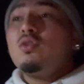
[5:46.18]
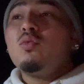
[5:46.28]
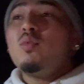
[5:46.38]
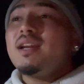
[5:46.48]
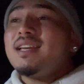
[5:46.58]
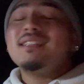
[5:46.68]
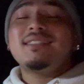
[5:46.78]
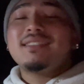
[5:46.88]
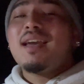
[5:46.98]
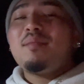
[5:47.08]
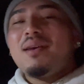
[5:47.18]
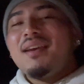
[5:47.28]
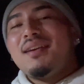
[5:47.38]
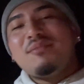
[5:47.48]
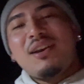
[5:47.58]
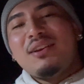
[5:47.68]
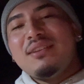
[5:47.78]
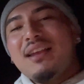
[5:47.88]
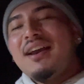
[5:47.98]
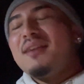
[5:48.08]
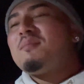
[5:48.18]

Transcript: win against a SCATPACK. I'm not gonna lie.